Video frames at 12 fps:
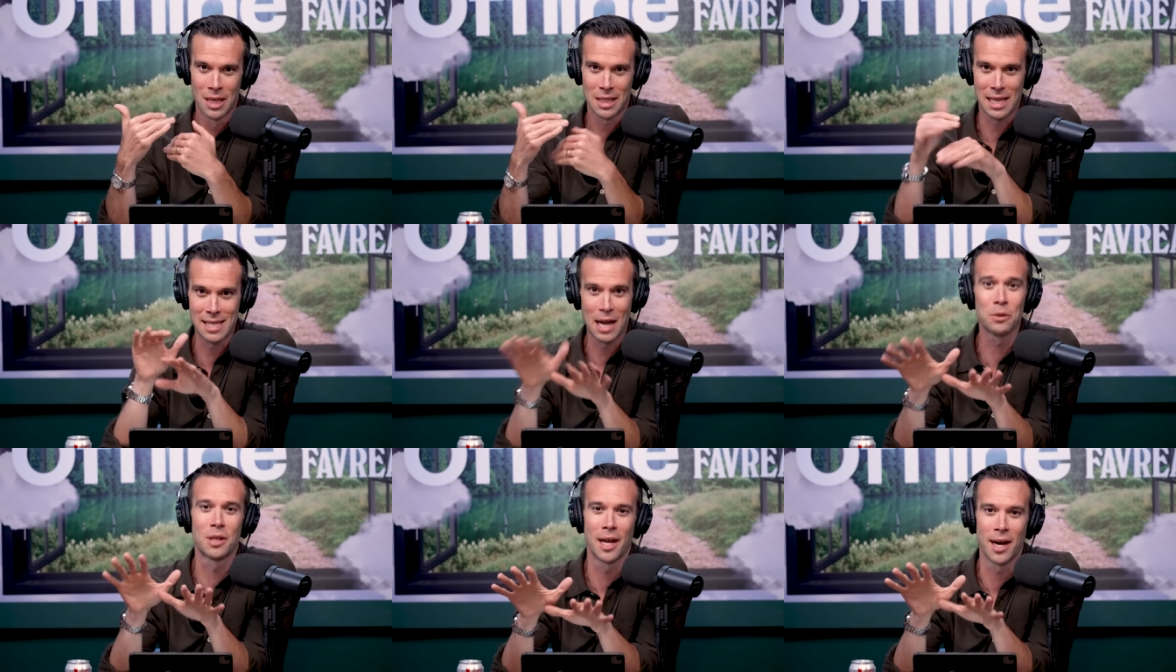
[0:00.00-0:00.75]
that's
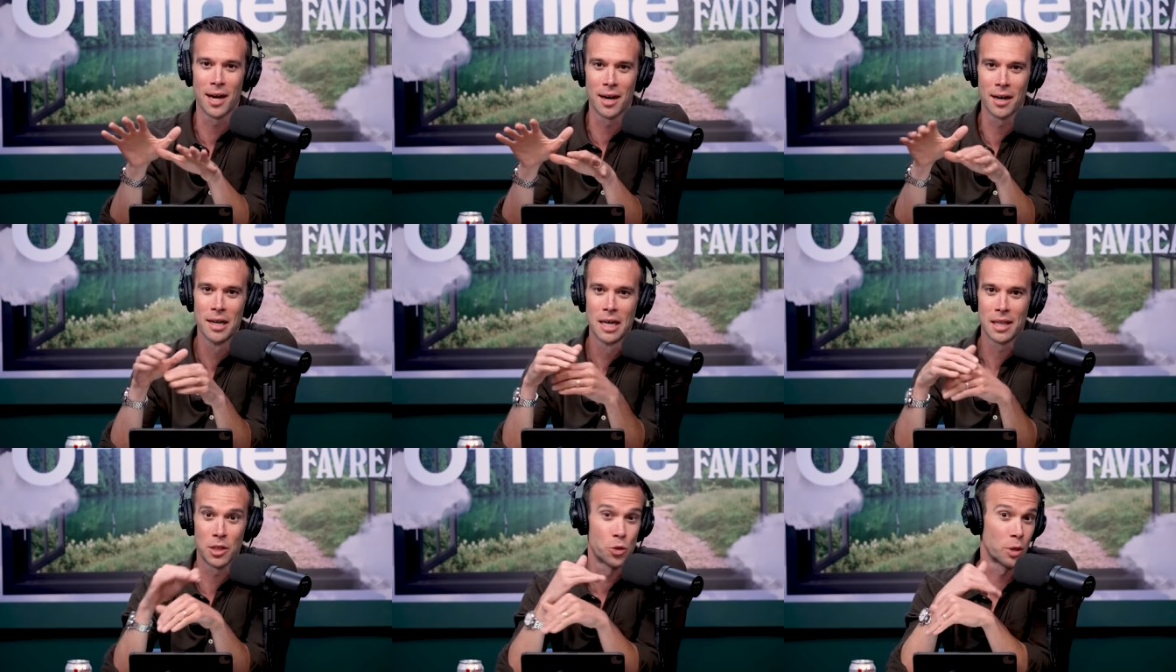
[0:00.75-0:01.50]
out there
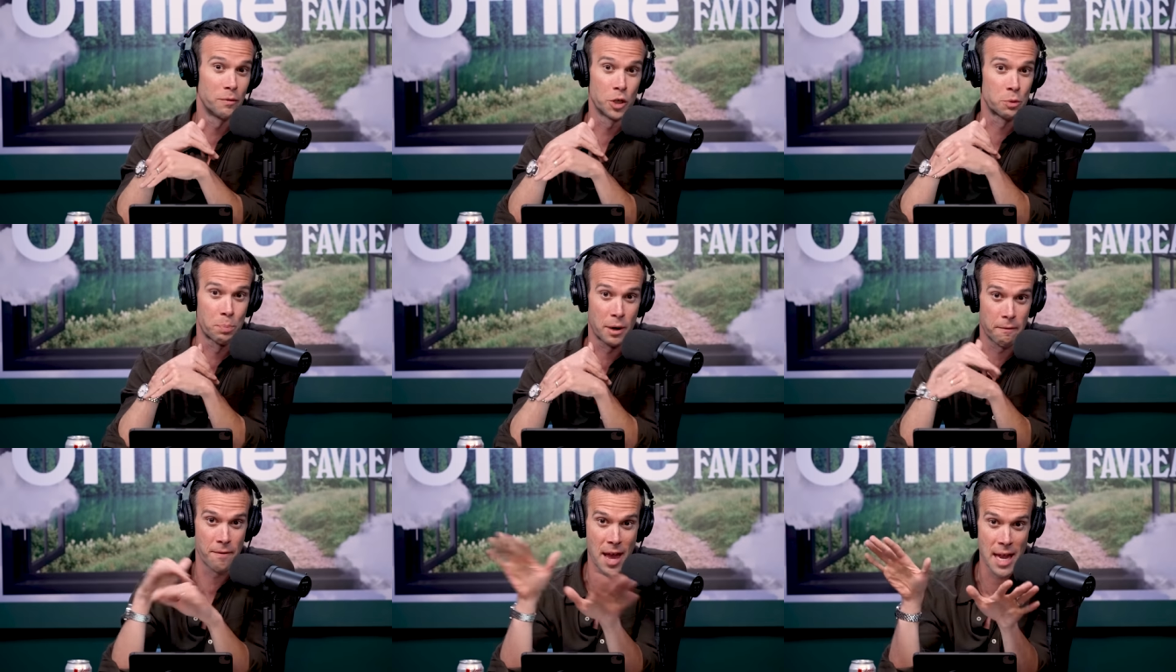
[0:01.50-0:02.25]
that sort of just
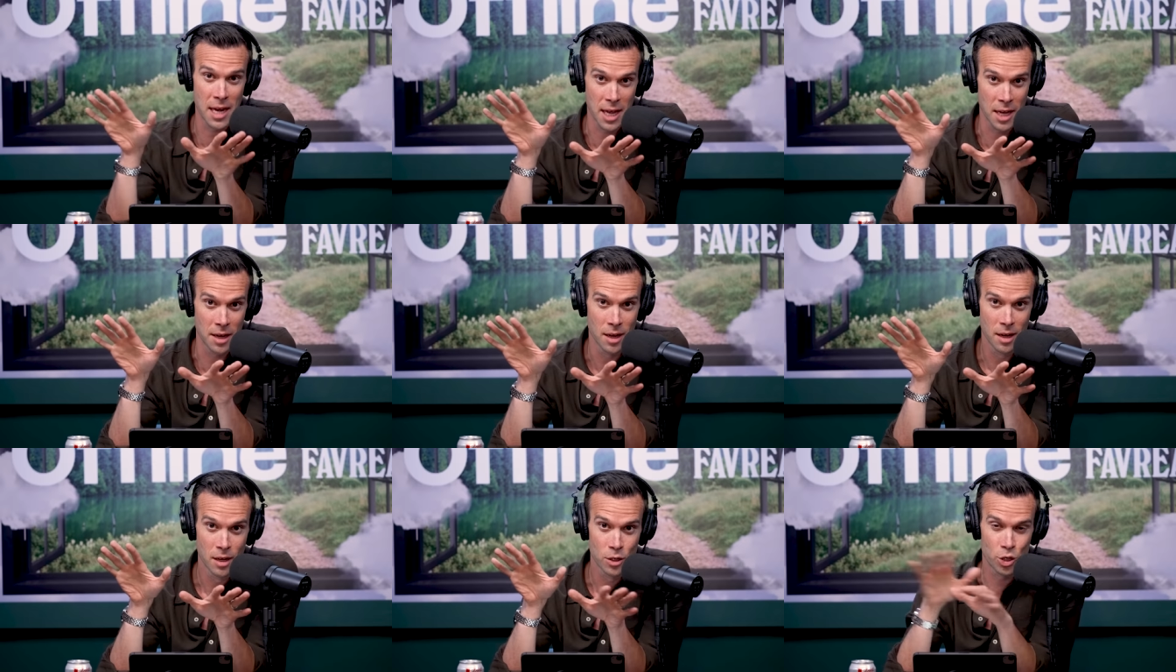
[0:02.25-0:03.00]
pervaded
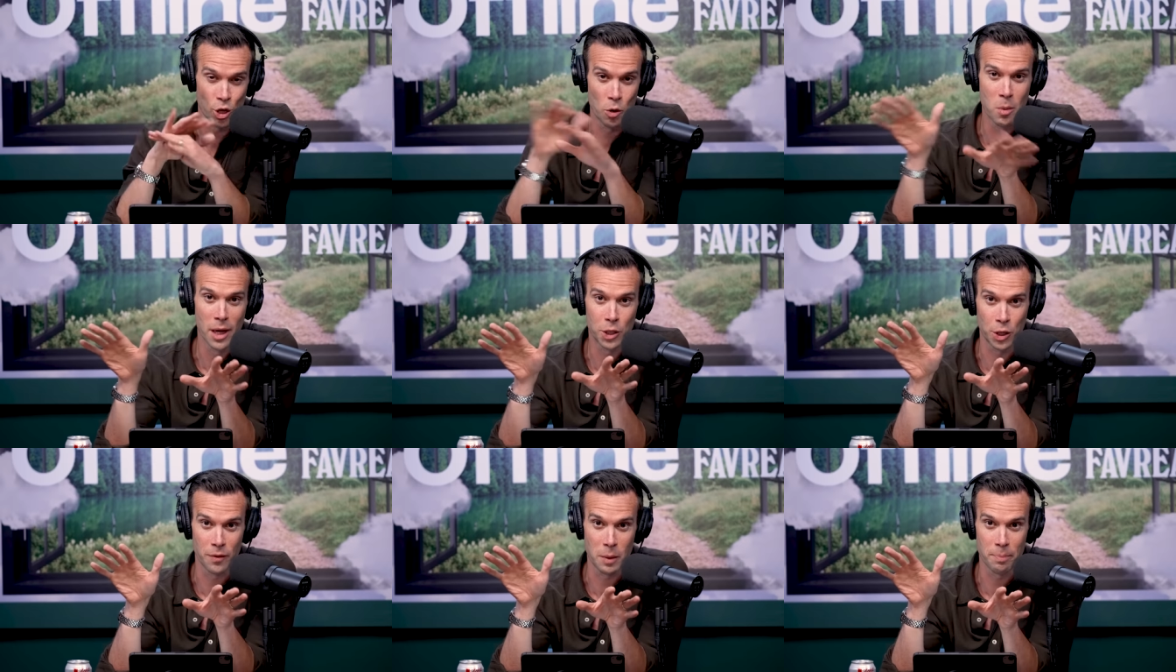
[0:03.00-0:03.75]
so
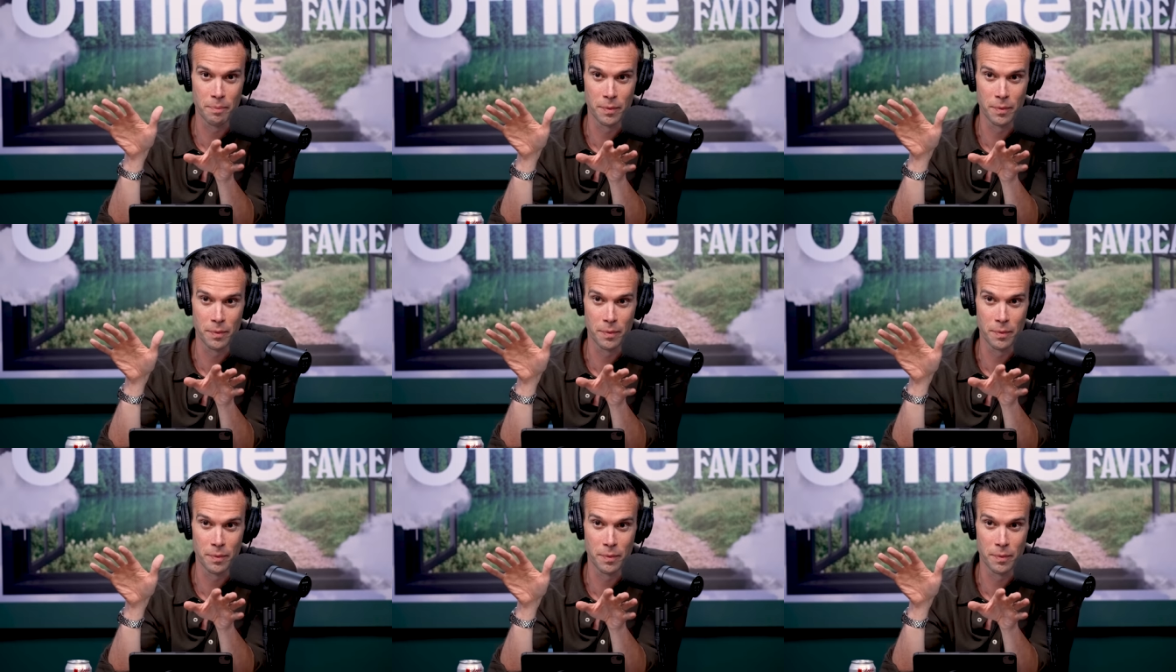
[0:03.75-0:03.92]
much of the